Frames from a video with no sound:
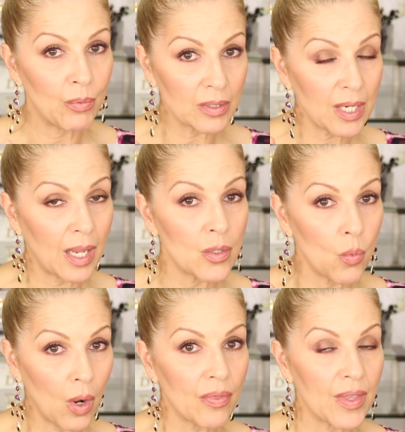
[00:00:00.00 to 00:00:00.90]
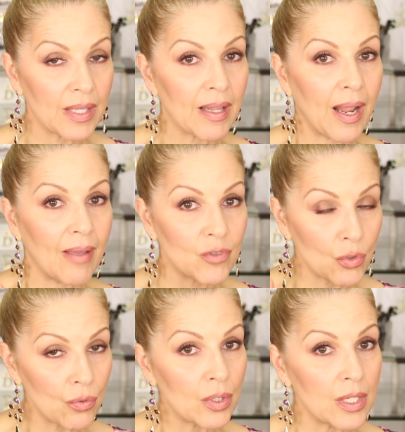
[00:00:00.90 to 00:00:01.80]
I will tell you one thing that I have
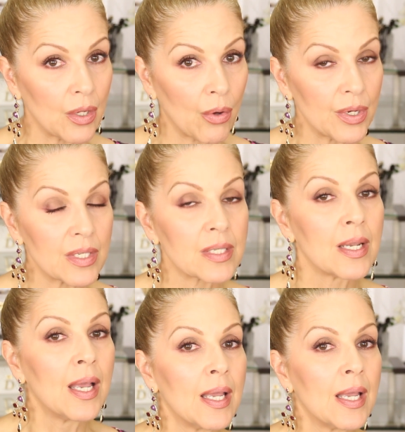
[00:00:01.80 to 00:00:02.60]
truly noticed